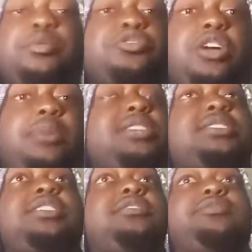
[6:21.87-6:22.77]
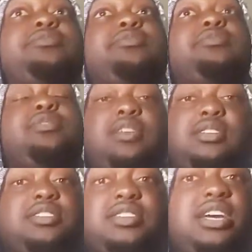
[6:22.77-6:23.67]
portray myself
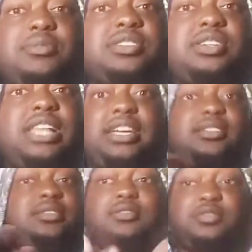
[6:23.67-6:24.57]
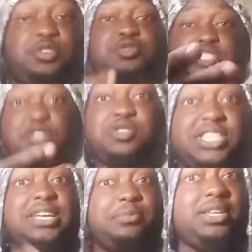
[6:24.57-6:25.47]
on this camera shit. Like you
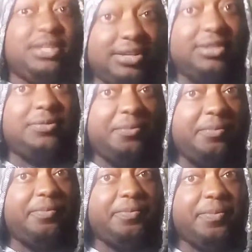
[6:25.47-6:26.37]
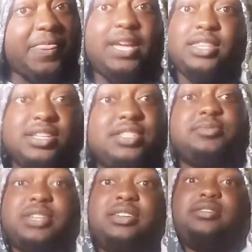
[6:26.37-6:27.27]
see me, nigga, this is
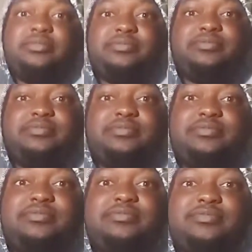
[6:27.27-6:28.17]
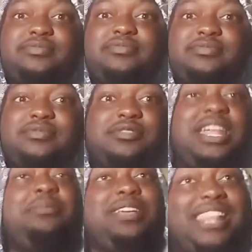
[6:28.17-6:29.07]
me.
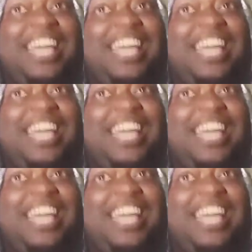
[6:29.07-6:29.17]
When I be